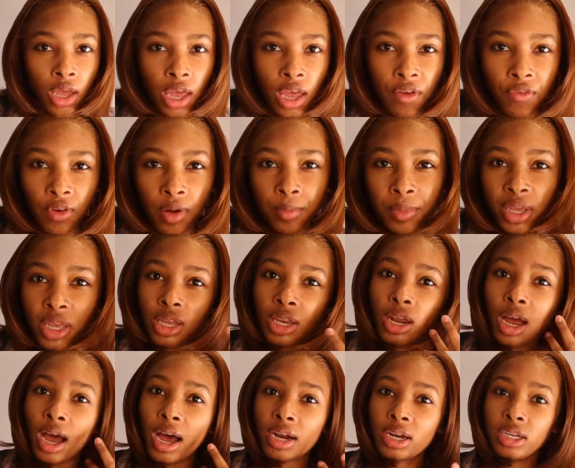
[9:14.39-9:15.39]
If I'm being
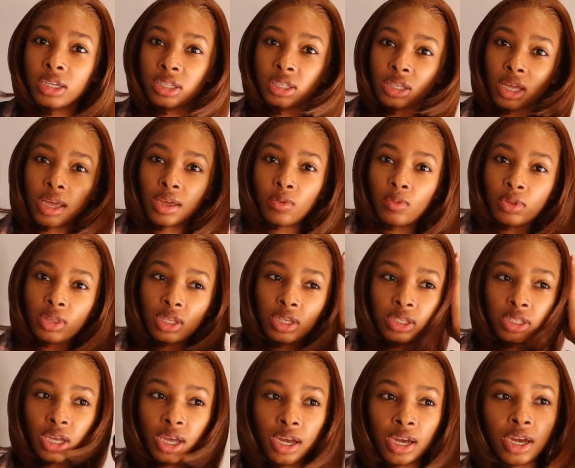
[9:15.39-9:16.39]
honest, like with this
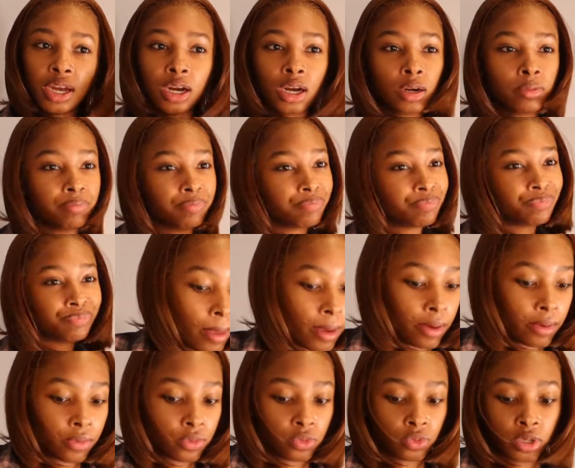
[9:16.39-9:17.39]
hair,
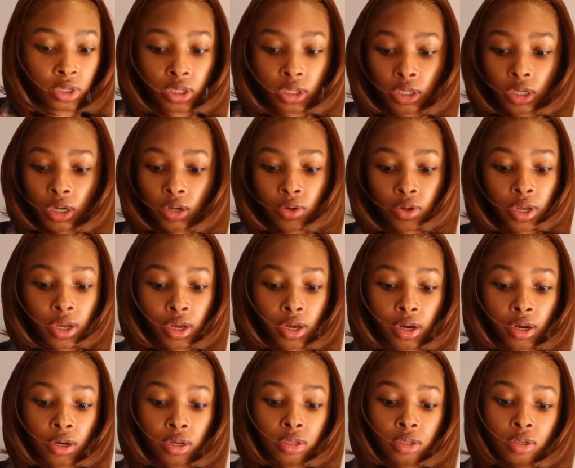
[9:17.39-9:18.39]
really don't
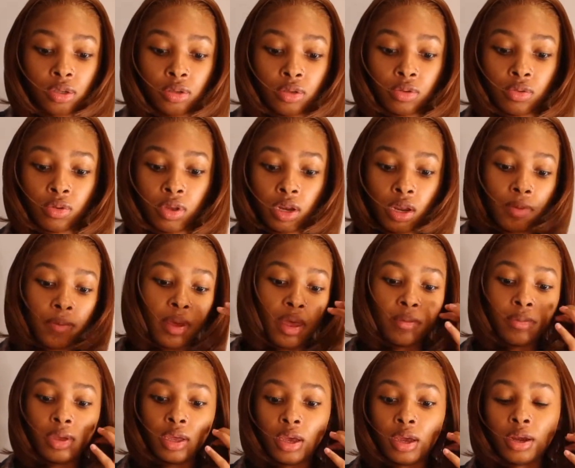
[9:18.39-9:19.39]
care to do any
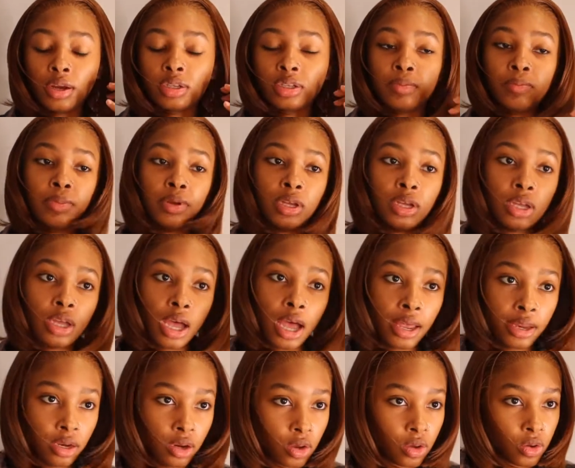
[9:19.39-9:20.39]
baby hairs, but I
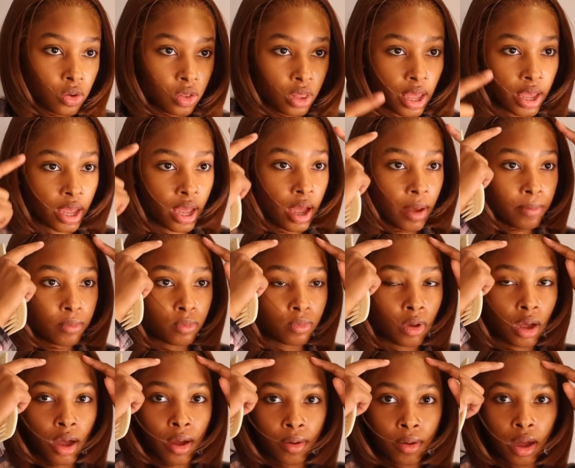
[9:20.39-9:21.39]
know like
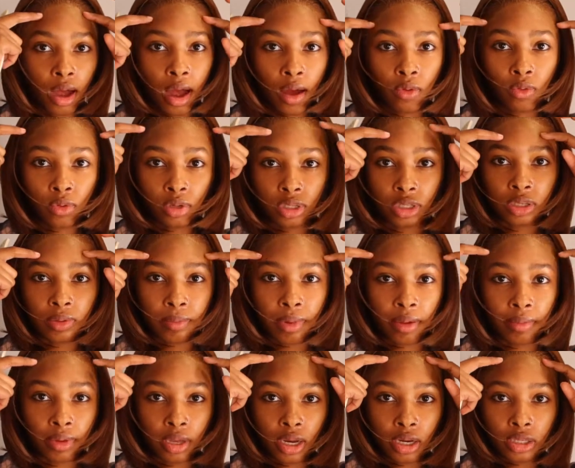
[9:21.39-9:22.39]
I want some
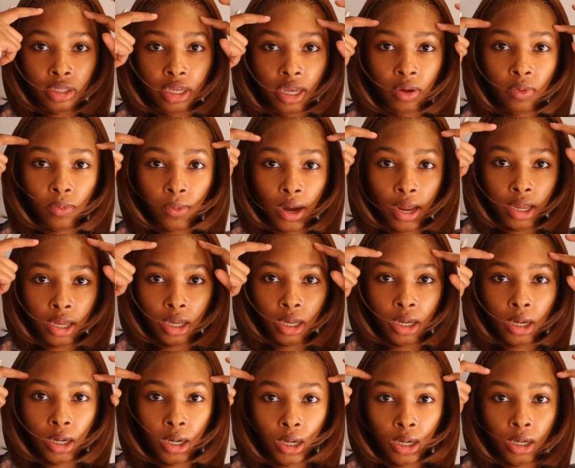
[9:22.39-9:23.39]
baby hairs like right
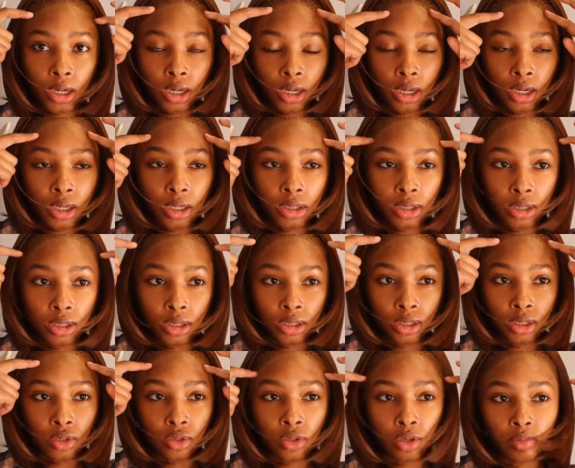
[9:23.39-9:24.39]
here.
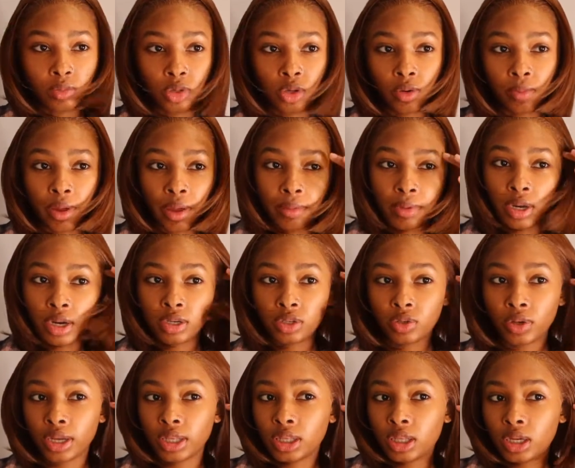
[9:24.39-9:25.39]
Just do them little baby hairs
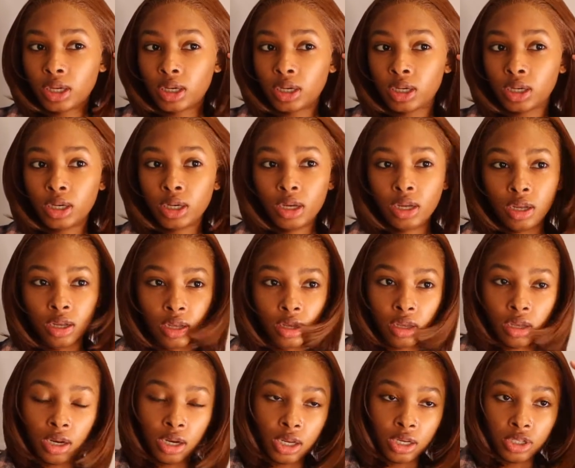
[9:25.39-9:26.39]
right there,
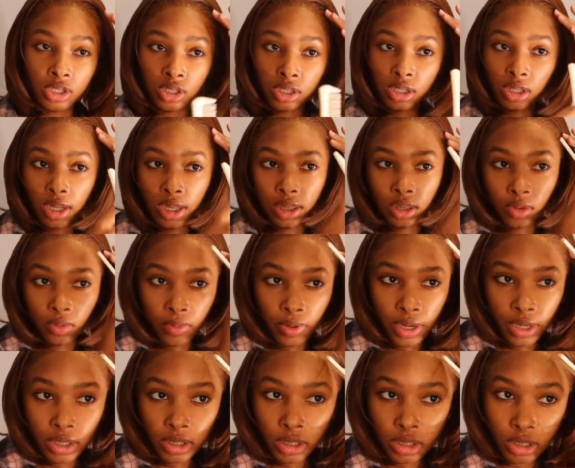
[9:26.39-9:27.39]
and then just let the
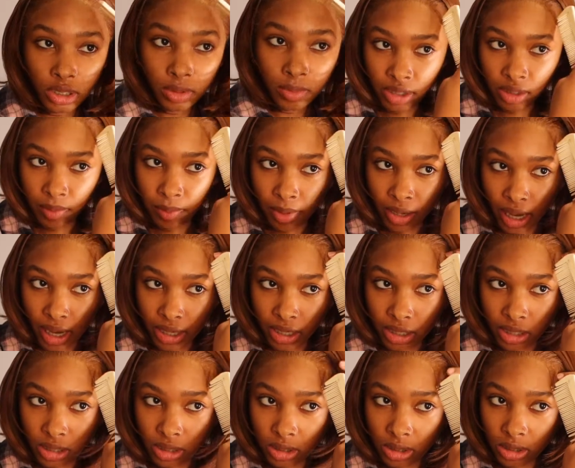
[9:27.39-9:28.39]
rest as body.